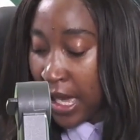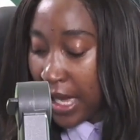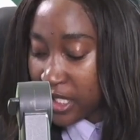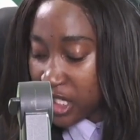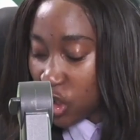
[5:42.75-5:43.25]

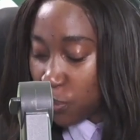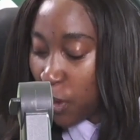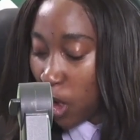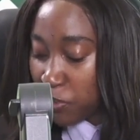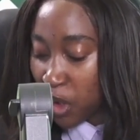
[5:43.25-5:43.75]
I see you
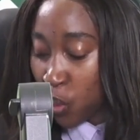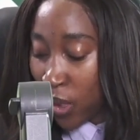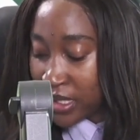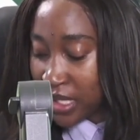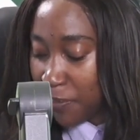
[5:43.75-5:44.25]
block me on
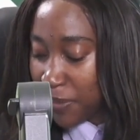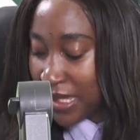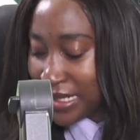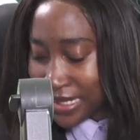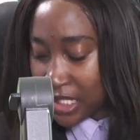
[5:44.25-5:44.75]
WhatsApp, but
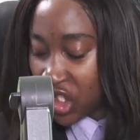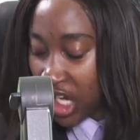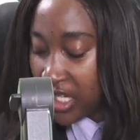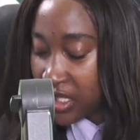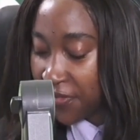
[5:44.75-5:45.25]
that doesn't
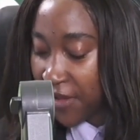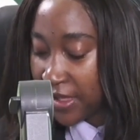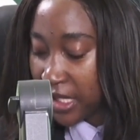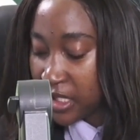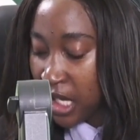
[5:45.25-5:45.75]
change the
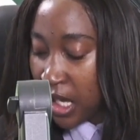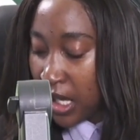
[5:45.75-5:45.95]
fact that